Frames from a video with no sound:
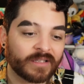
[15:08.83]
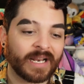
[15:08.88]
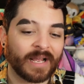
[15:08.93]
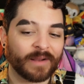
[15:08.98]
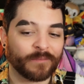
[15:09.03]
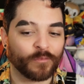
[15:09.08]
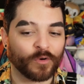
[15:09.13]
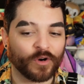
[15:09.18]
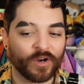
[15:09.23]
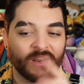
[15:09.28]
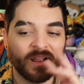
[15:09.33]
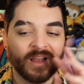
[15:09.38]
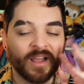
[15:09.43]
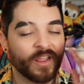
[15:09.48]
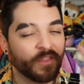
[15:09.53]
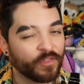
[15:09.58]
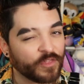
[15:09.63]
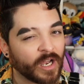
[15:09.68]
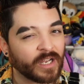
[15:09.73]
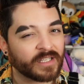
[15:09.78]
had more
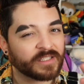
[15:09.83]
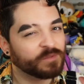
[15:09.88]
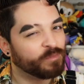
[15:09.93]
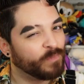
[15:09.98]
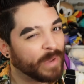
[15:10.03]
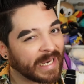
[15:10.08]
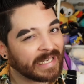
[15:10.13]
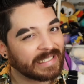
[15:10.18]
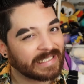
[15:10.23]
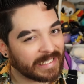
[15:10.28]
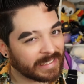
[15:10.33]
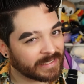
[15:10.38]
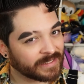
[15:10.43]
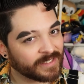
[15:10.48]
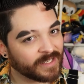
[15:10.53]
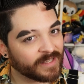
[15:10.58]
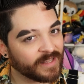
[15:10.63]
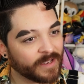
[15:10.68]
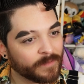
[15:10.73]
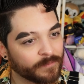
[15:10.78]
thoughts baked
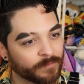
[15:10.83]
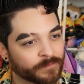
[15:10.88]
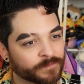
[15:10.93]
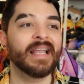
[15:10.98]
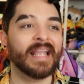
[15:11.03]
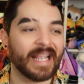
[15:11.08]
into them,